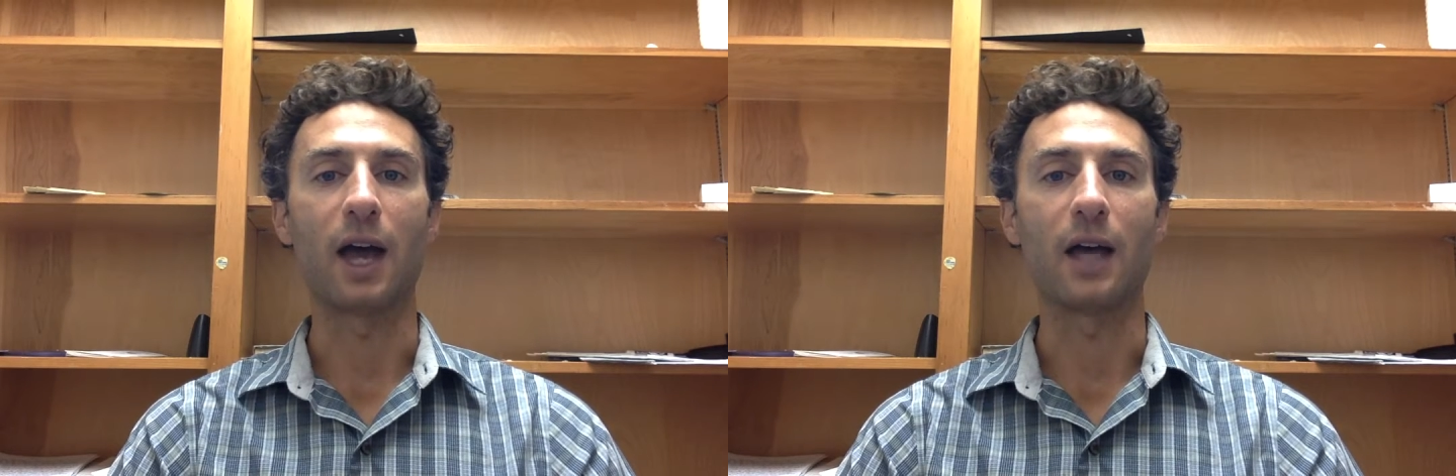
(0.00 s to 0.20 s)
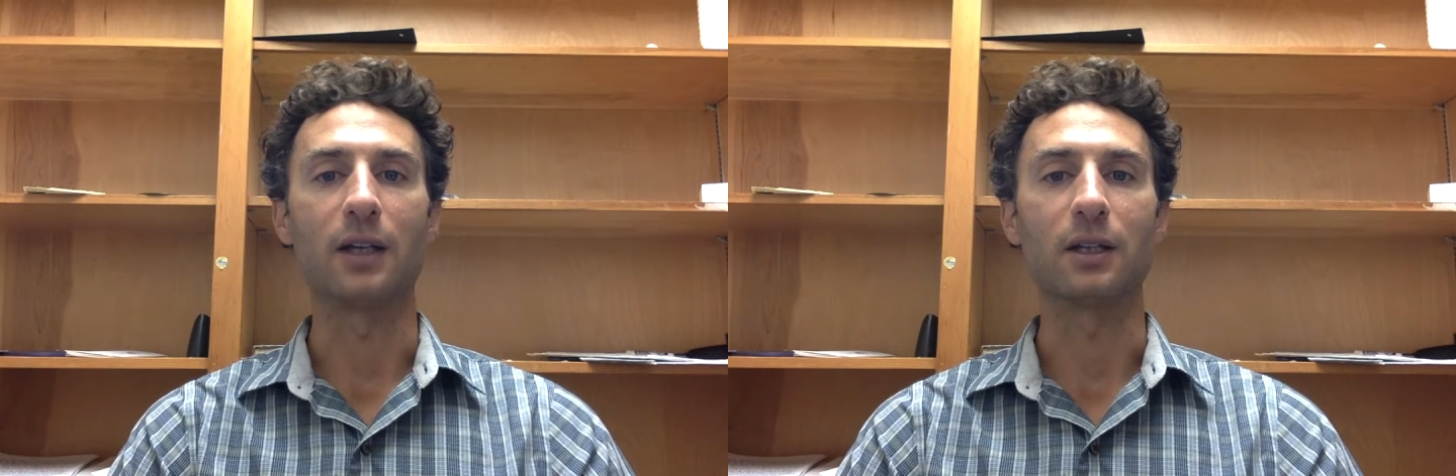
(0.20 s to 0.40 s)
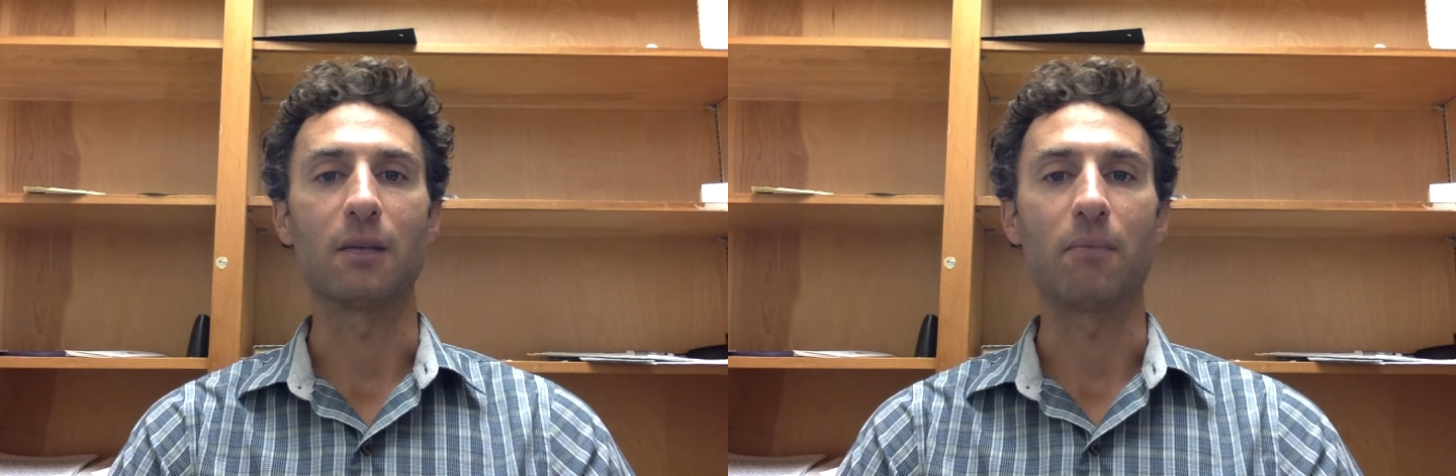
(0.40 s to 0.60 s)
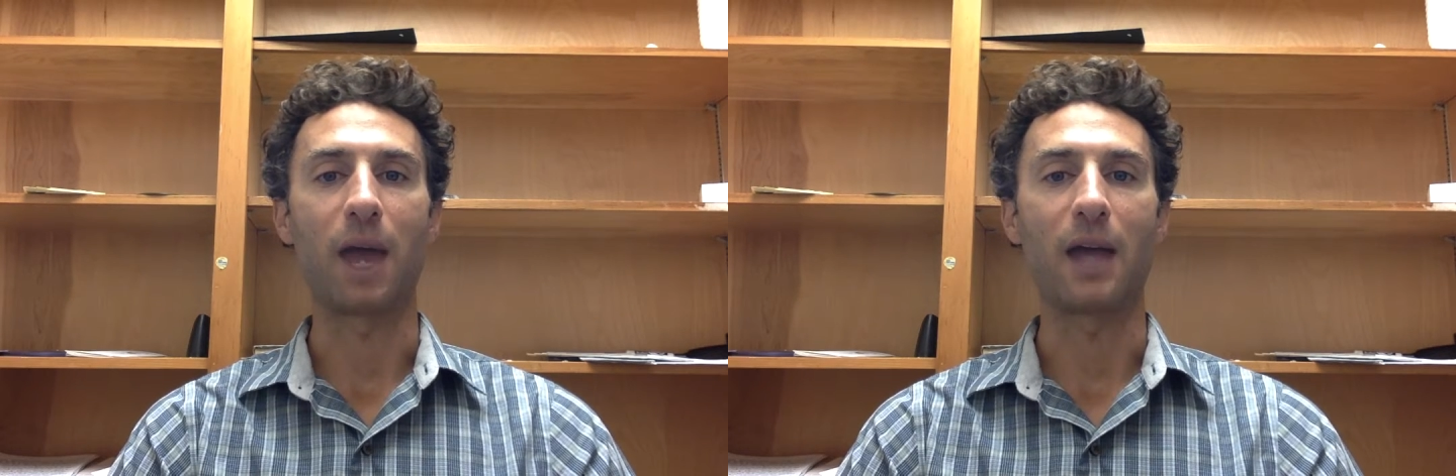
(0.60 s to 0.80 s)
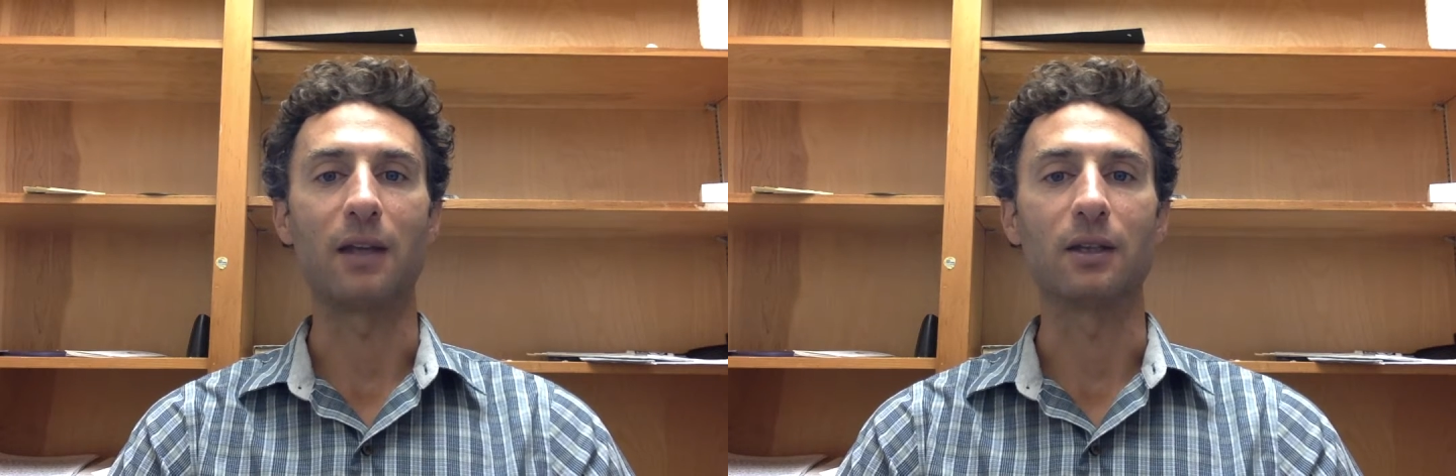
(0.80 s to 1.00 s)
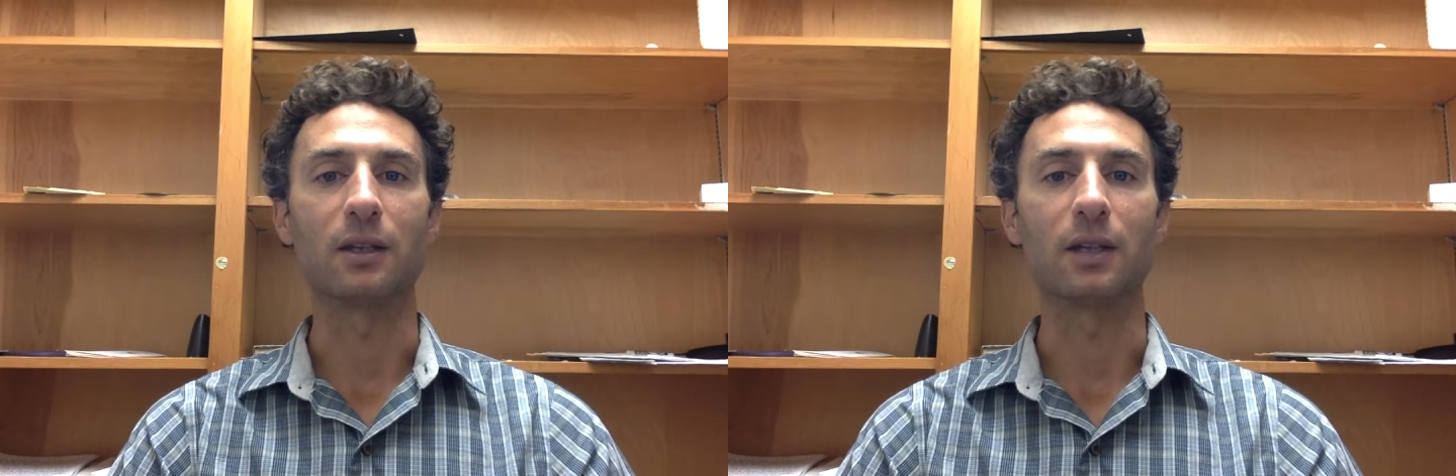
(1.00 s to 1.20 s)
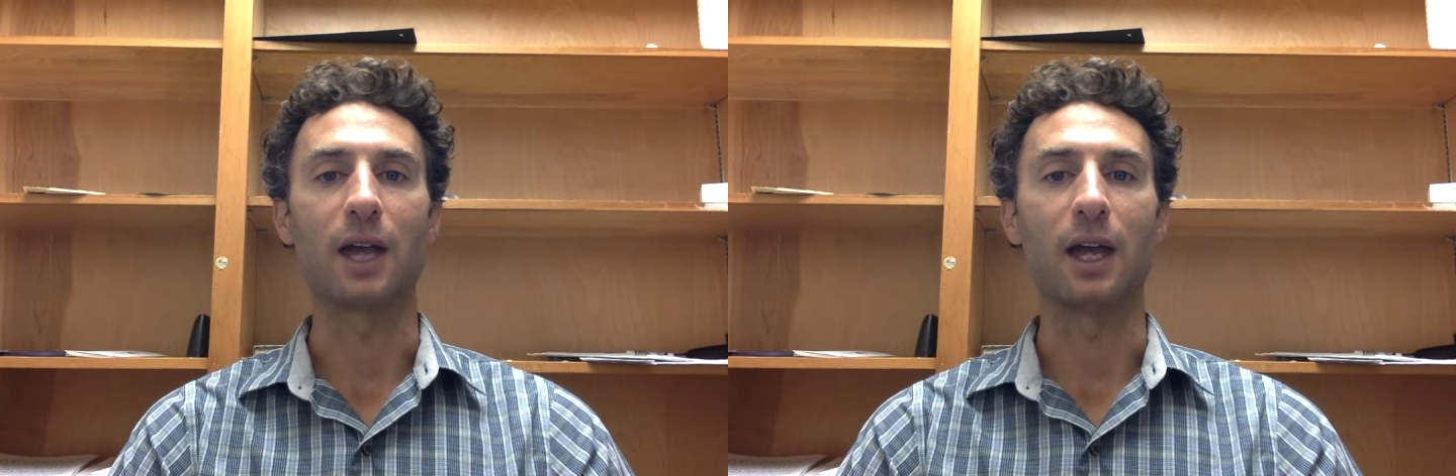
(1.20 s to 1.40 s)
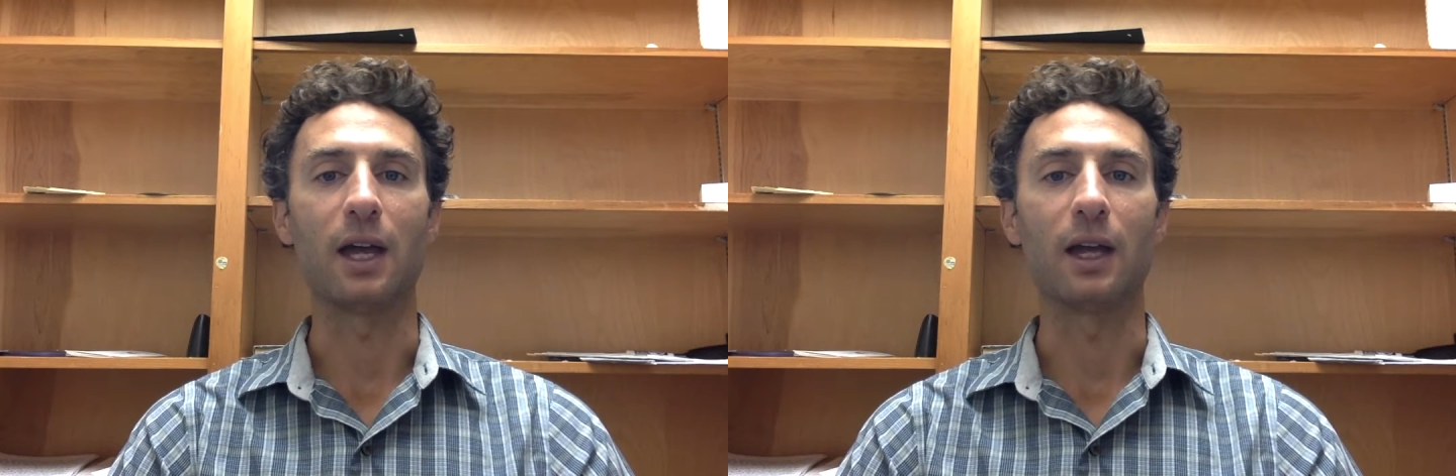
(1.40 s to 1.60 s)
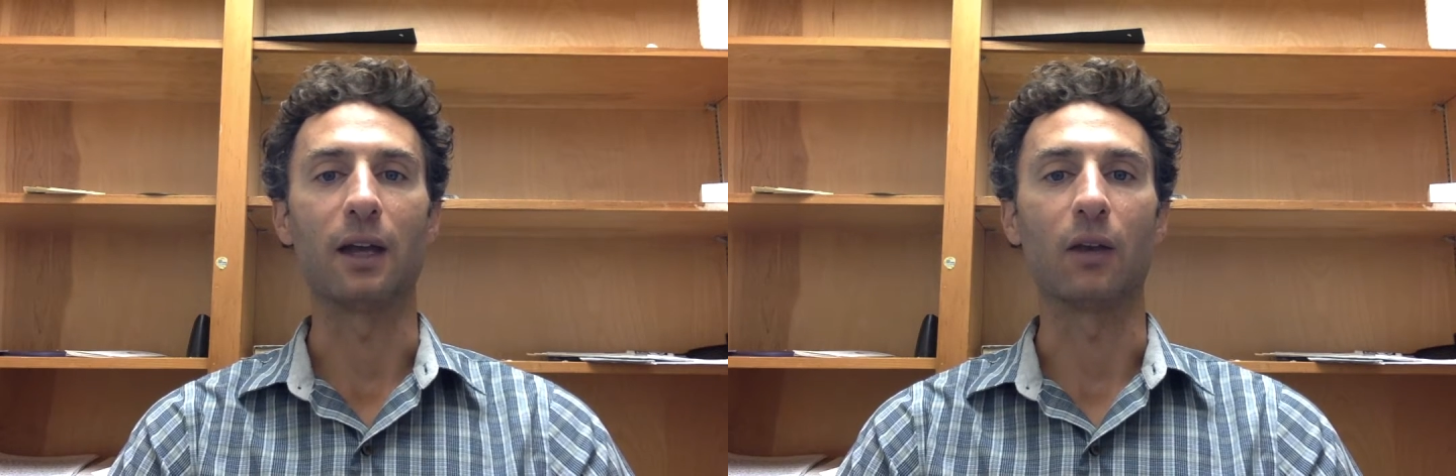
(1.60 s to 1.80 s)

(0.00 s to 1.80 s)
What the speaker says: as pens and